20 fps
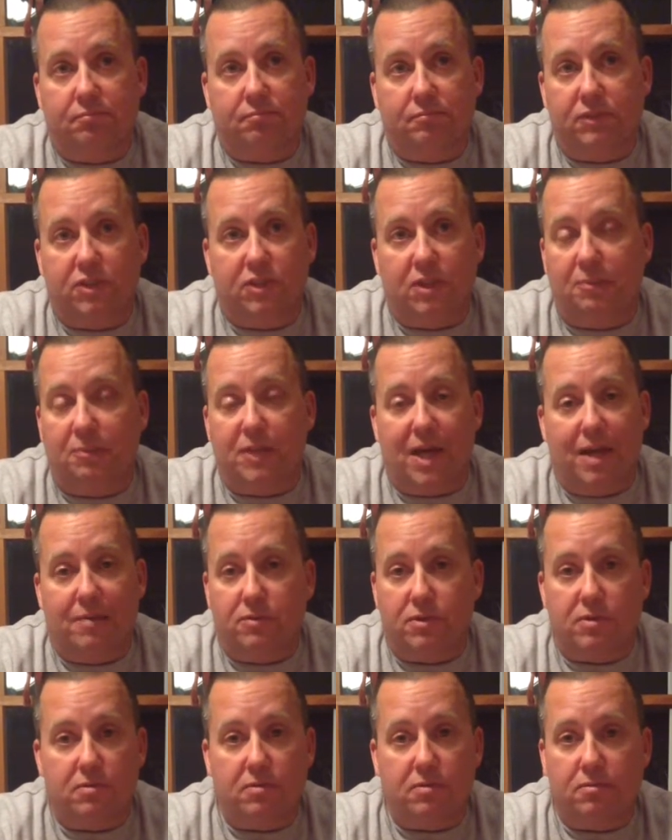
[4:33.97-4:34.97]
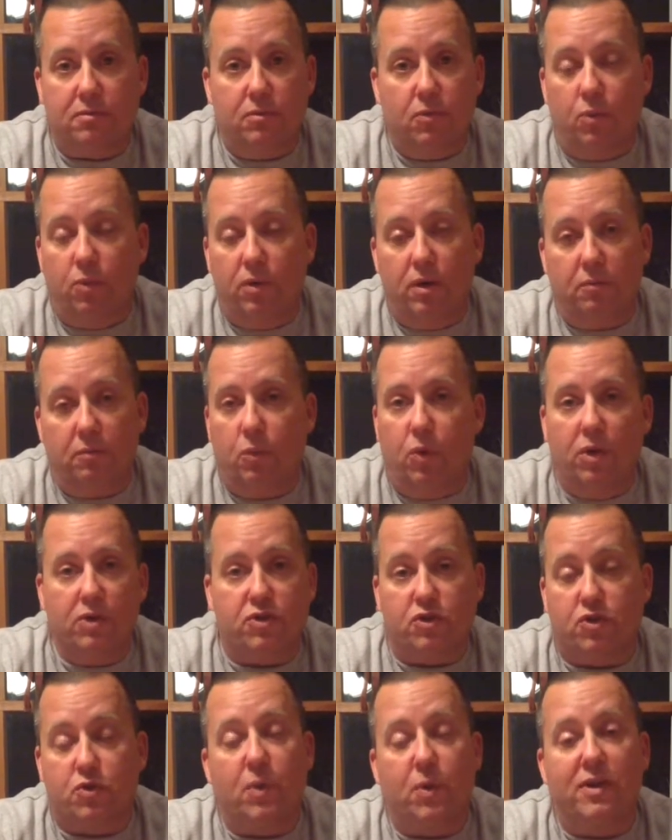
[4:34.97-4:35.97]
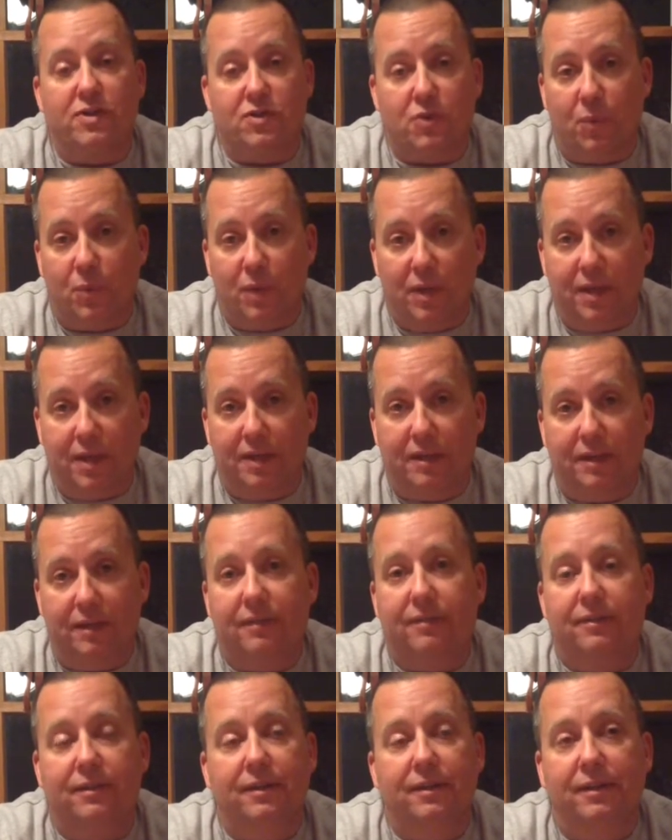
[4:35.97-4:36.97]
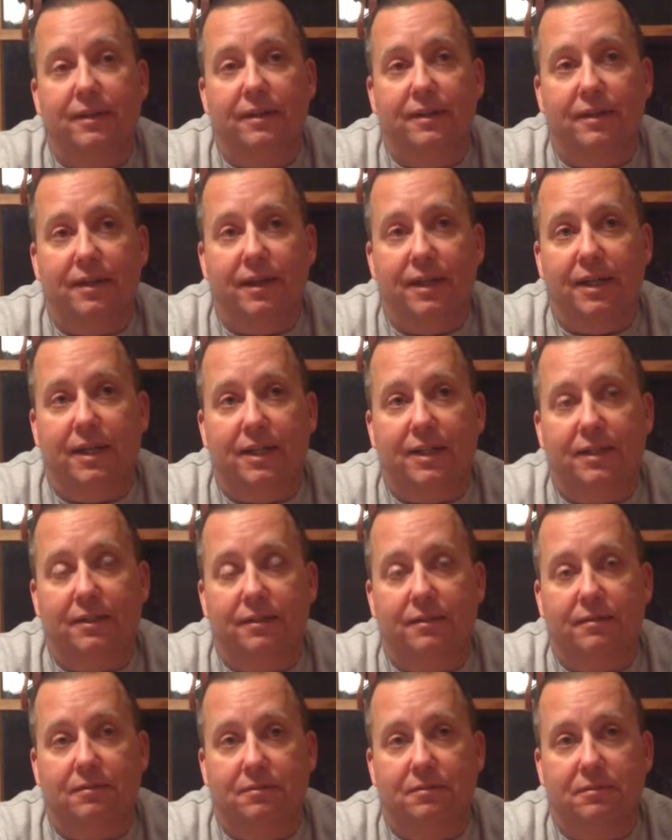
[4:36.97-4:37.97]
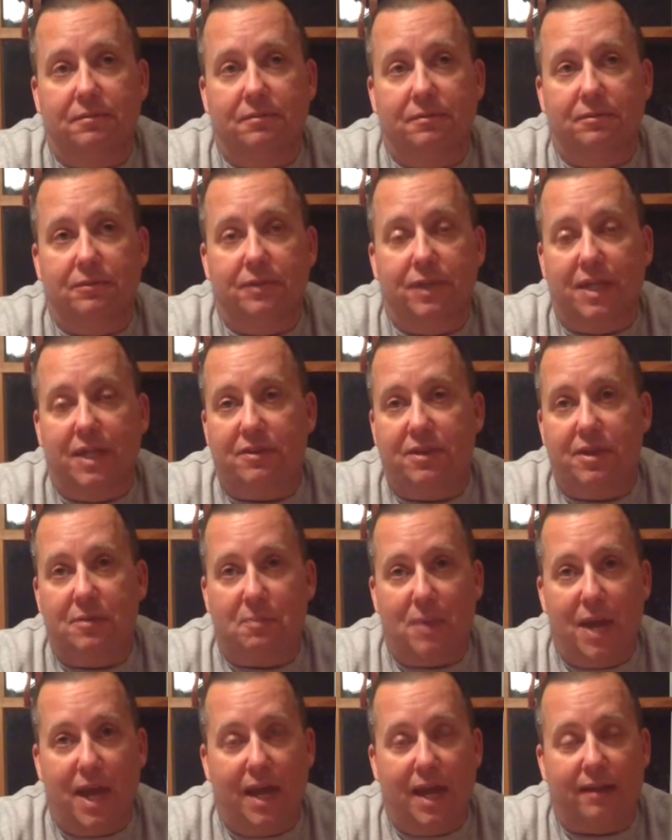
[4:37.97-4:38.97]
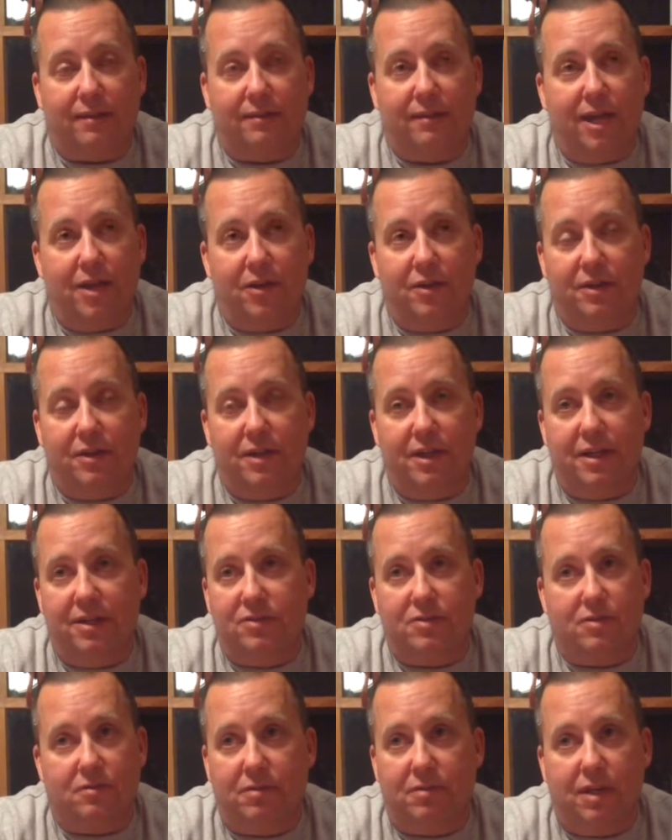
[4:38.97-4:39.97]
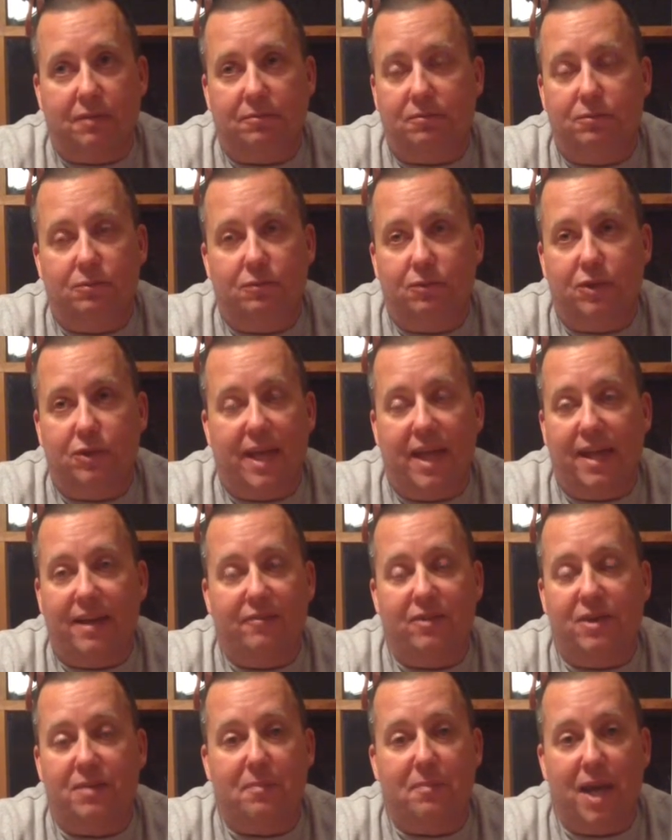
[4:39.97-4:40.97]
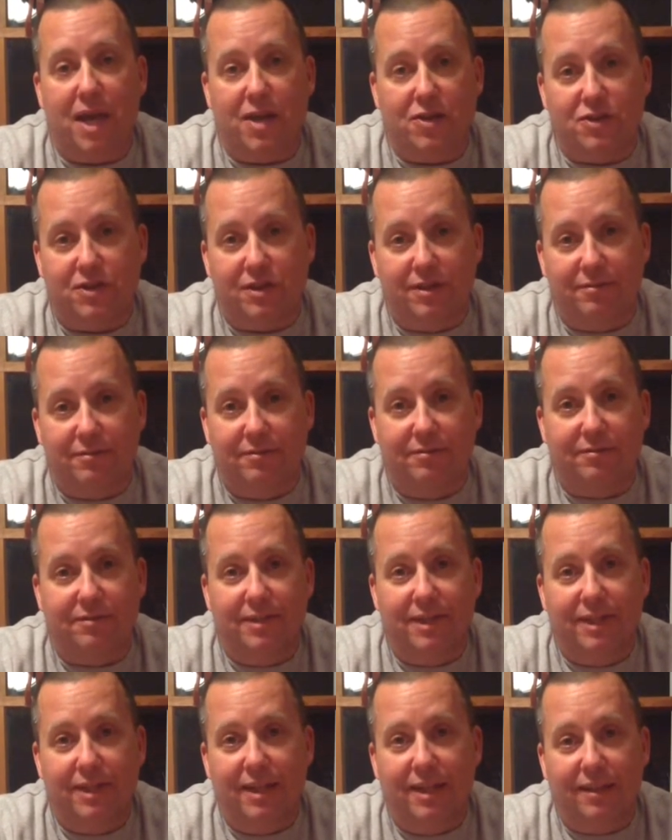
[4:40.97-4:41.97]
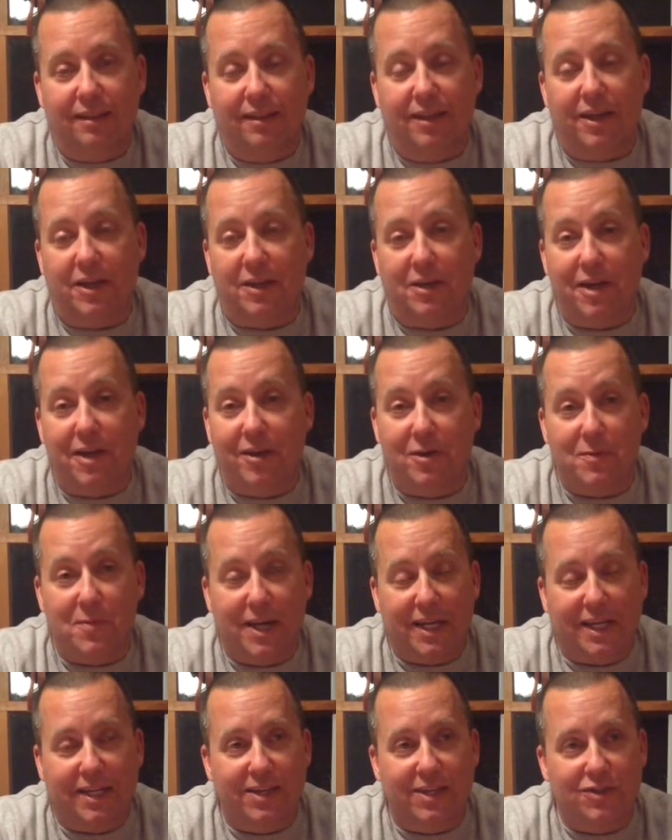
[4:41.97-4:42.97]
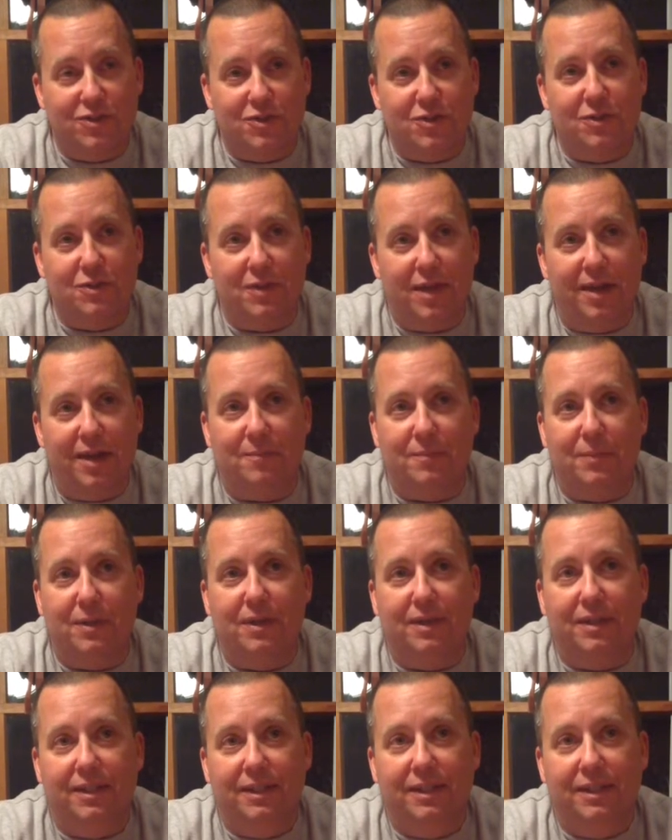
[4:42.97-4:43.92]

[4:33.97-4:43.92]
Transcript: sometimes once or twice a week. And when I think back nowadays, I can't even imagine letting any of my kids do that. But